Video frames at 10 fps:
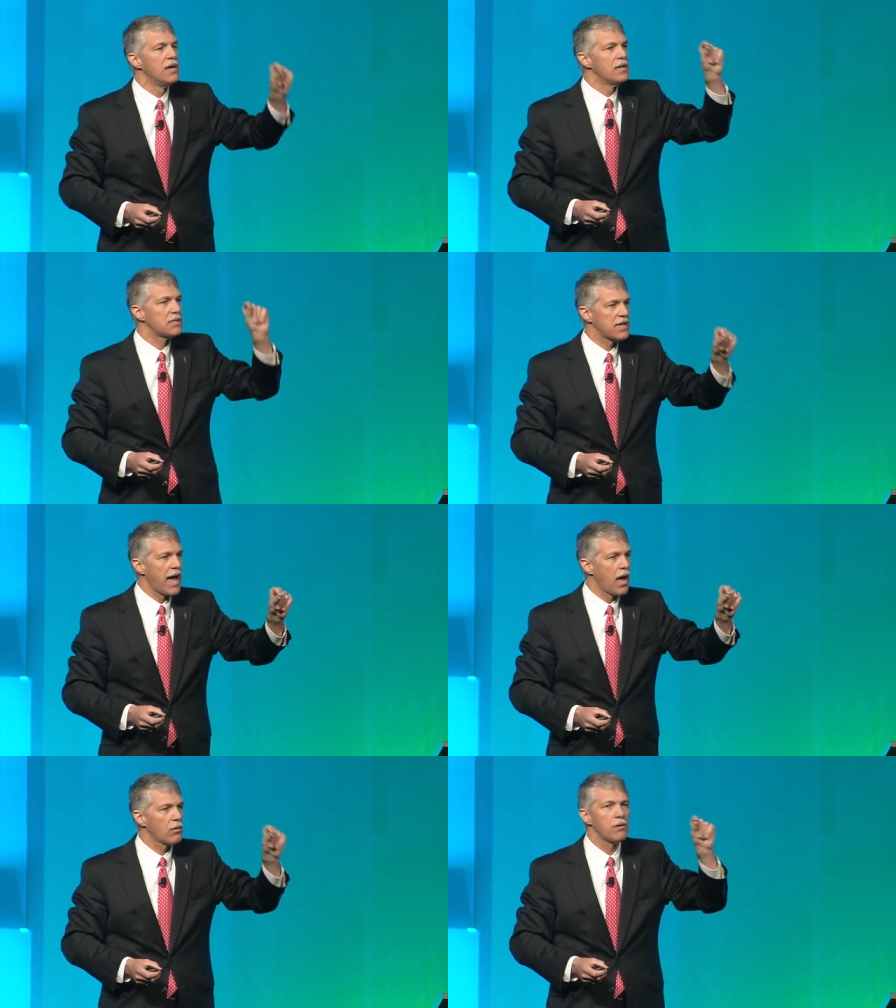
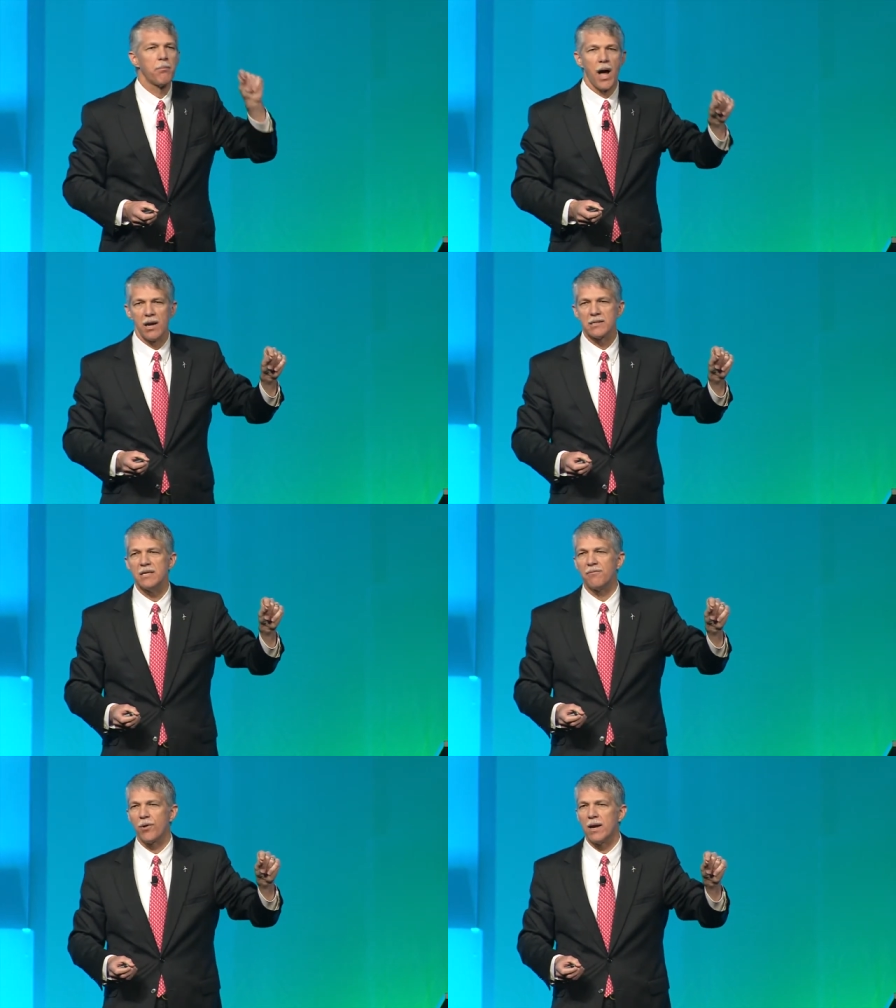sound
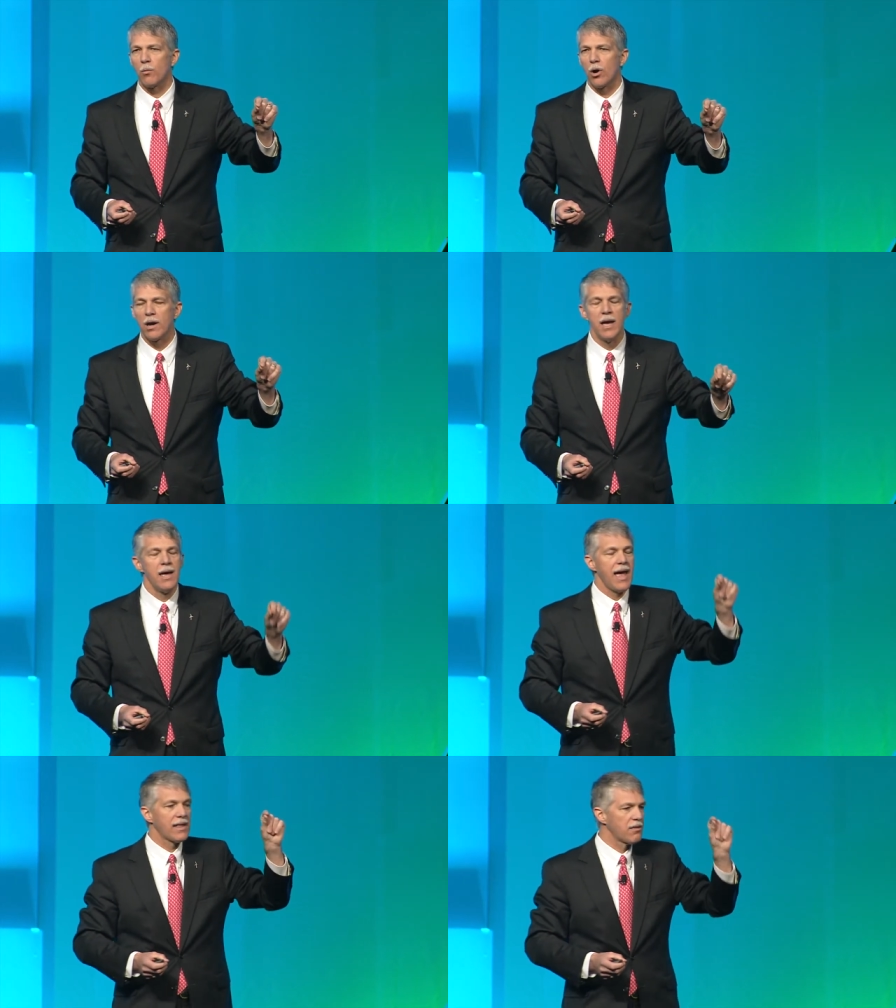policy framework
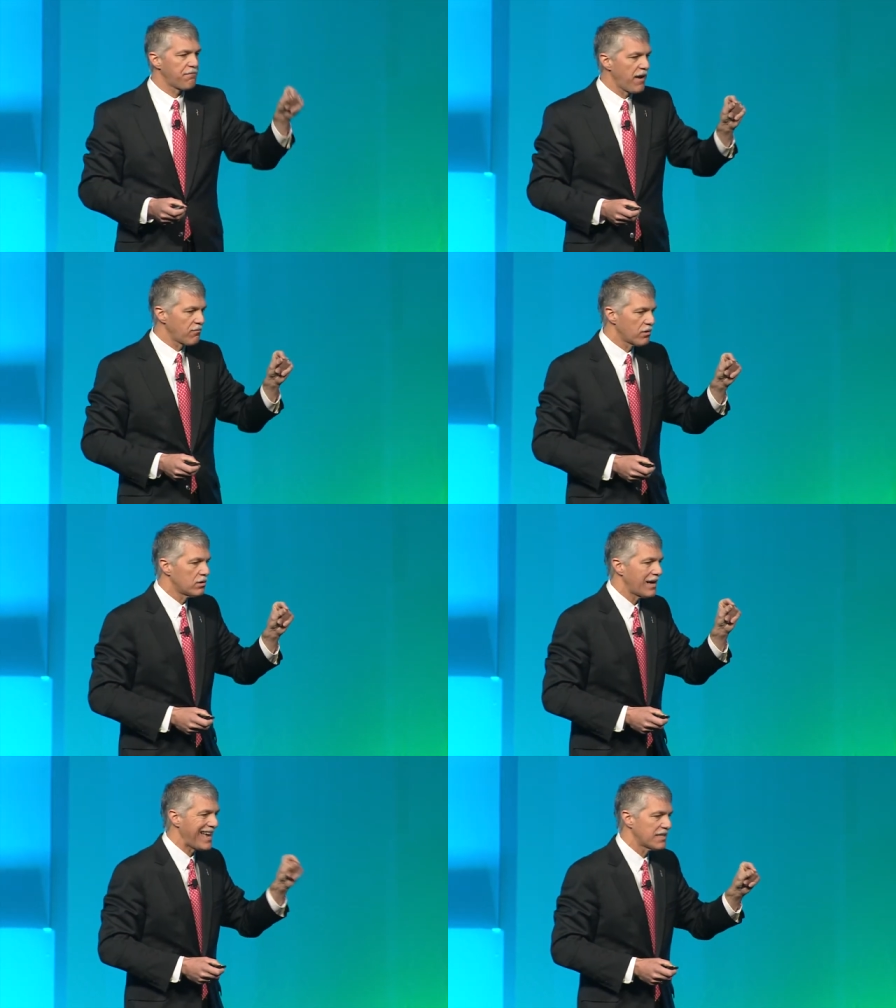at the
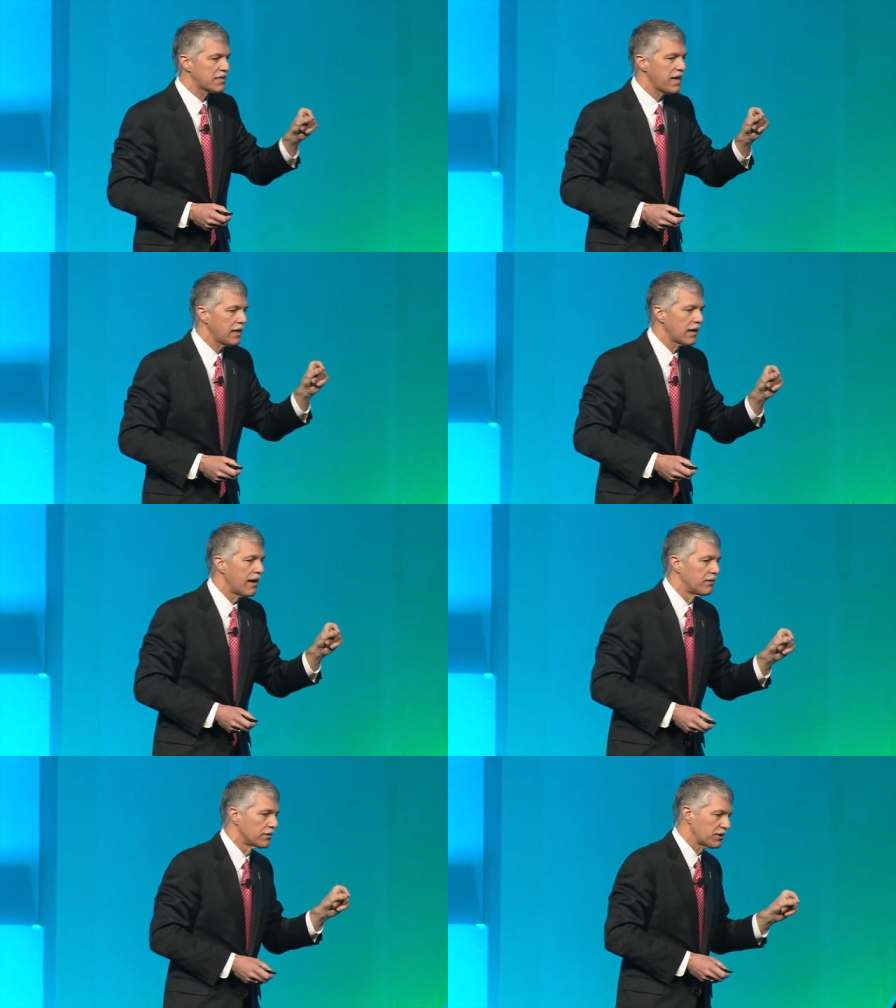federal and state
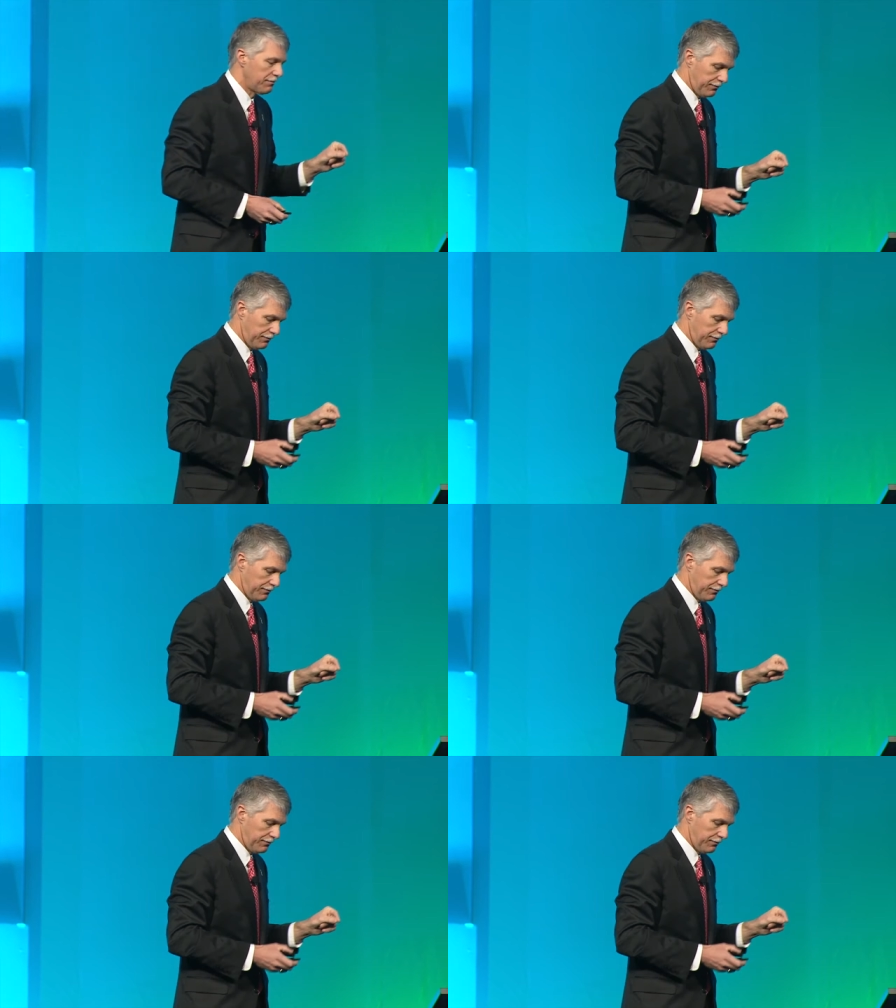levels.